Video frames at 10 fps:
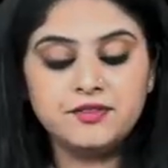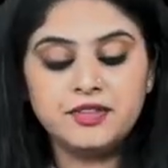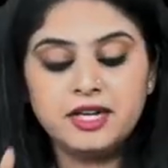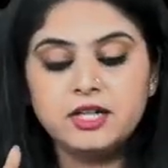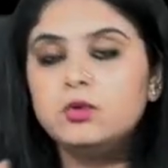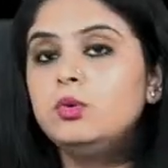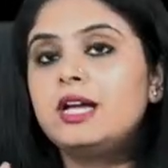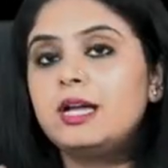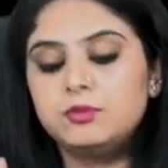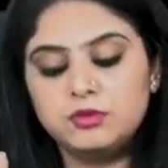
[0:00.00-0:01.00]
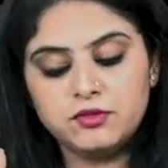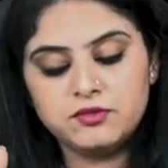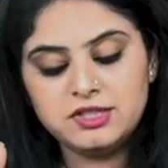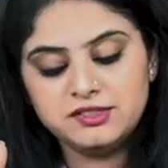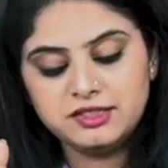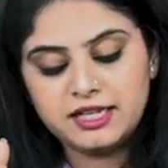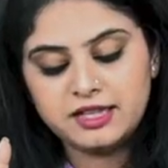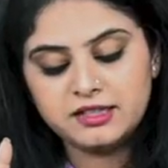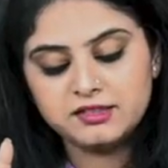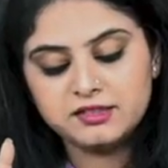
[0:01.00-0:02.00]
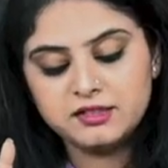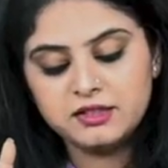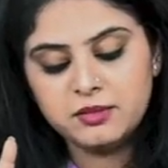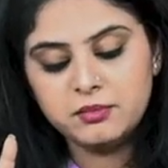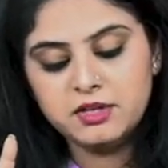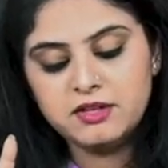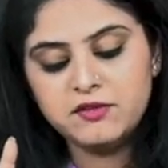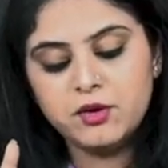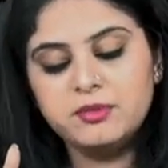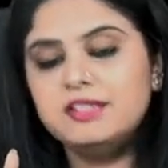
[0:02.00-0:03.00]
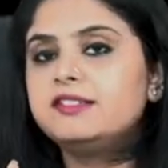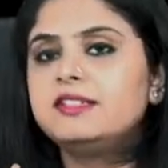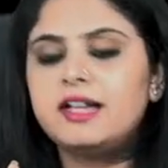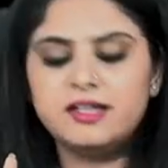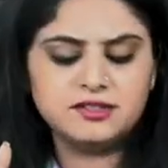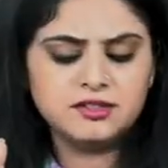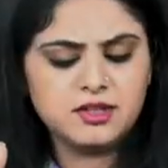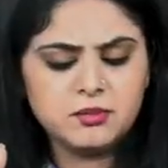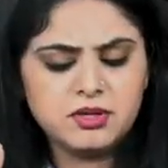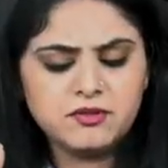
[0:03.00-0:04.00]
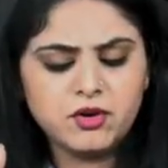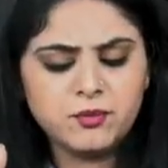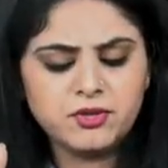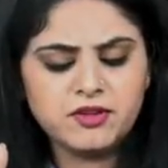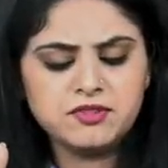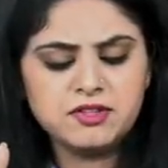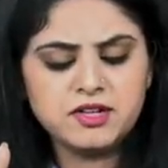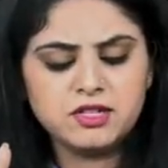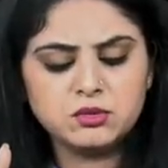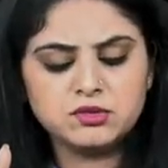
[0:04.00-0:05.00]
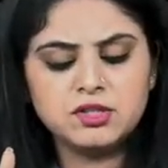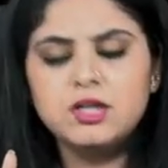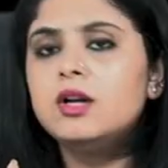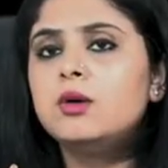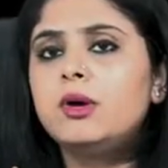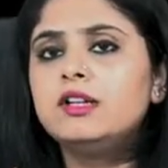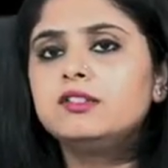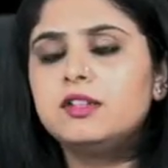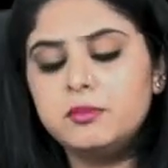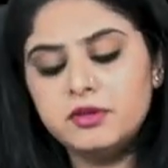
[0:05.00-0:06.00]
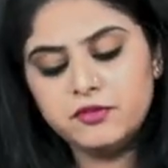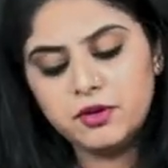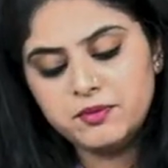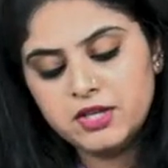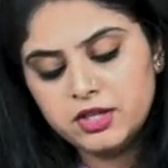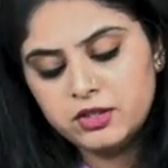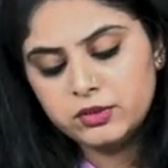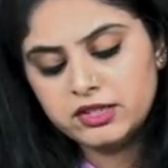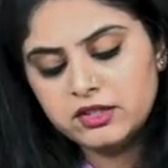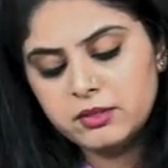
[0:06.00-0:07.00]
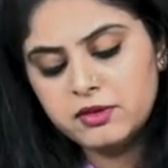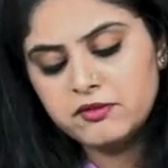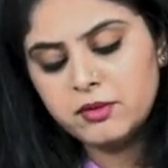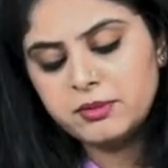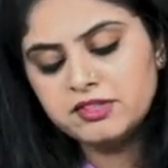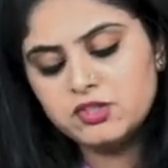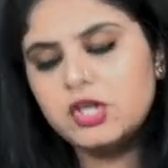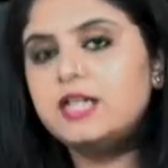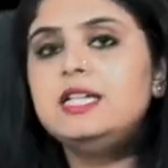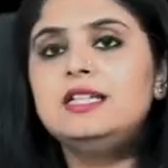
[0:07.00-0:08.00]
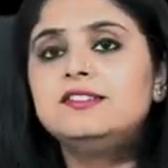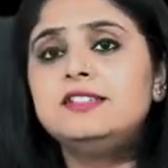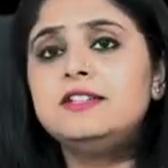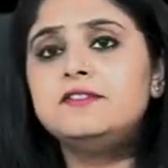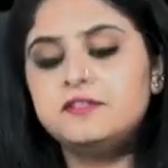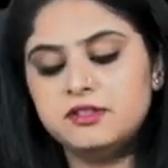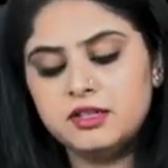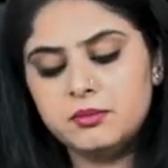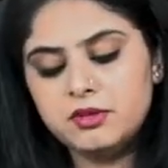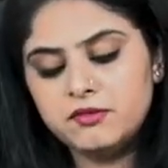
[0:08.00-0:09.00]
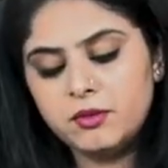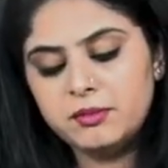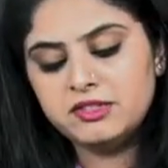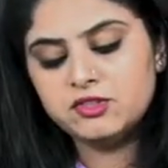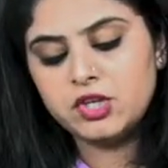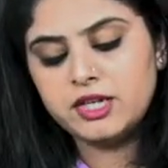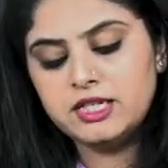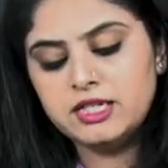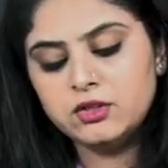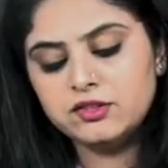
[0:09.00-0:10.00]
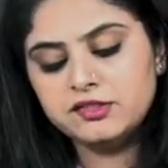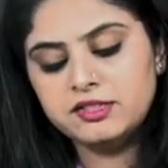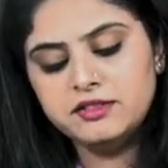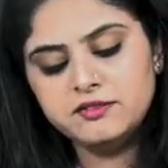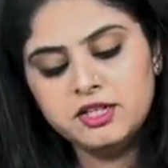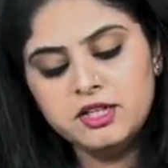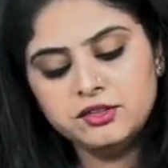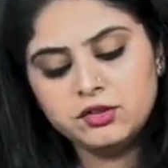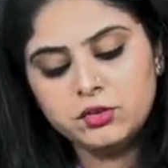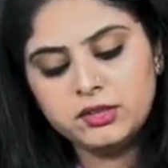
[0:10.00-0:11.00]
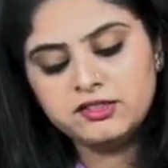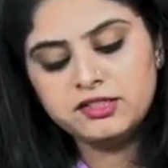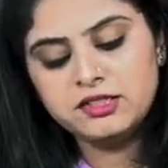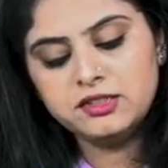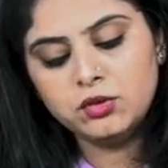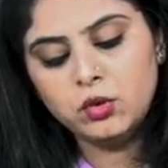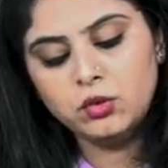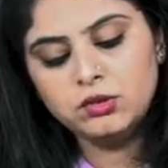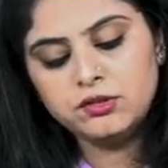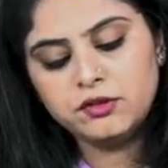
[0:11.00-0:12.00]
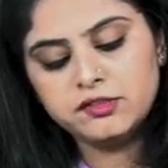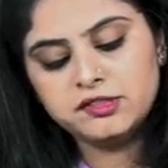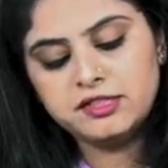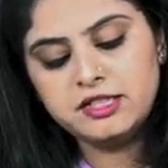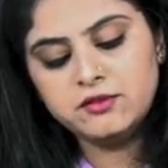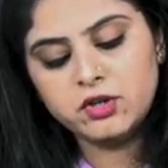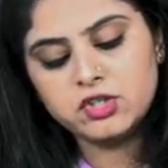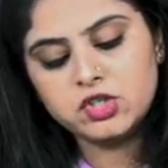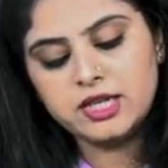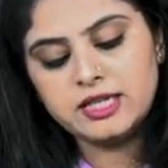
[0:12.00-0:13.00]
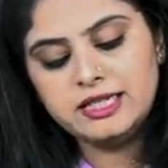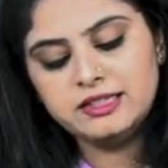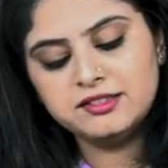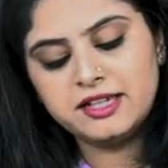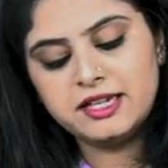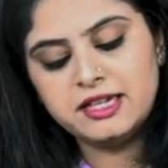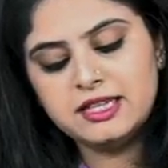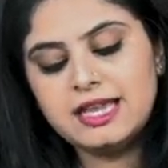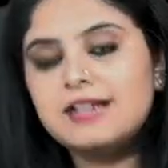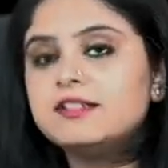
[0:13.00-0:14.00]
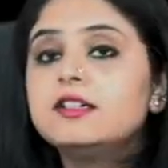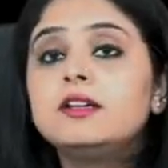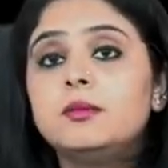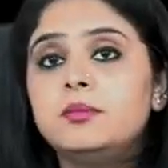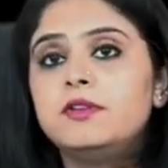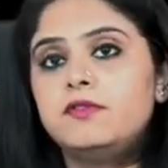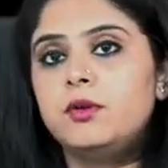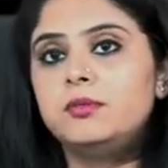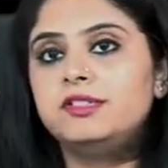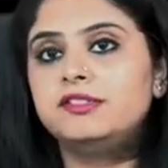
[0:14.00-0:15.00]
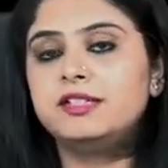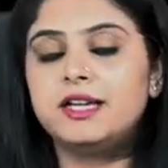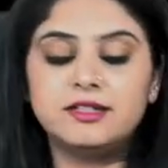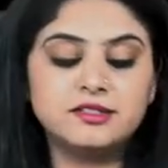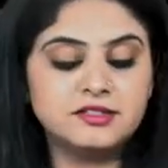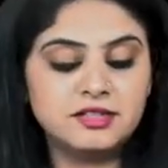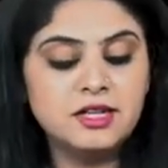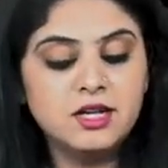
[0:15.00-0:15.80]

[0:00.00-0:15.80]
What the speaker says: There are two types of DCIS. Cribriform DCIS. Cribriform, so everyone knows. What is cribriform? Cribriform means channi, sieve. Cribriform means channi or sieve. So you can see these holes of a sieve or a channi inside it. That is a cribriform DCIS.